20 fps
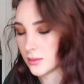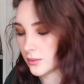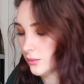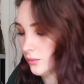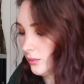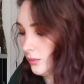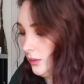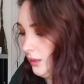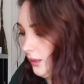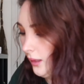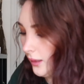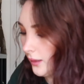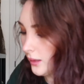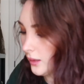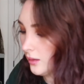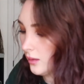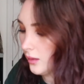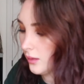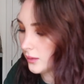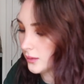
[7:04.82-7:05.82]
school, and I
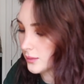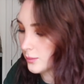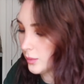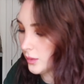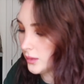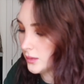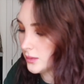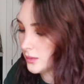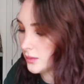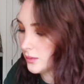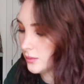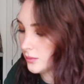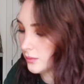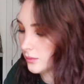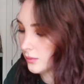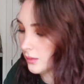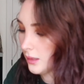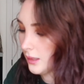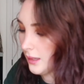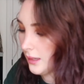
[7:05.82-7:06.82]
cannot explain to
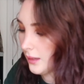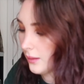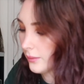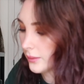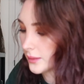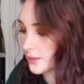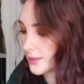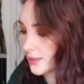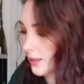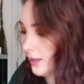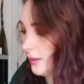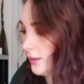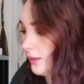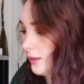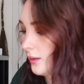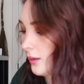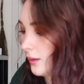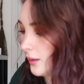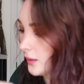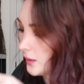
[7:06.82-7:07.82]
you how
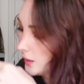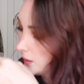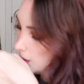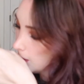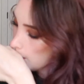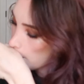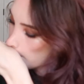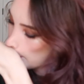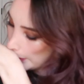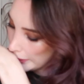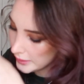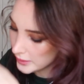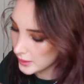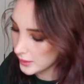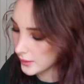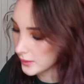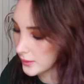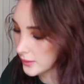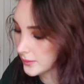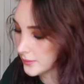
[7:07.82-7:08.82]
excited I am
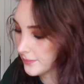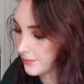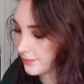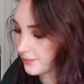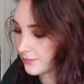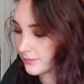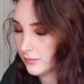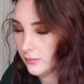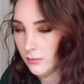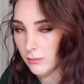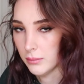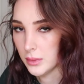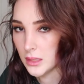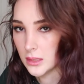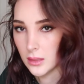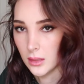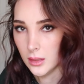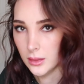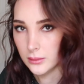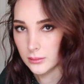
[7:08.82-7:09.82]
to be
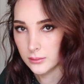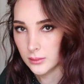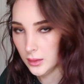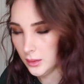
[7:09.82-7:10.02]
done.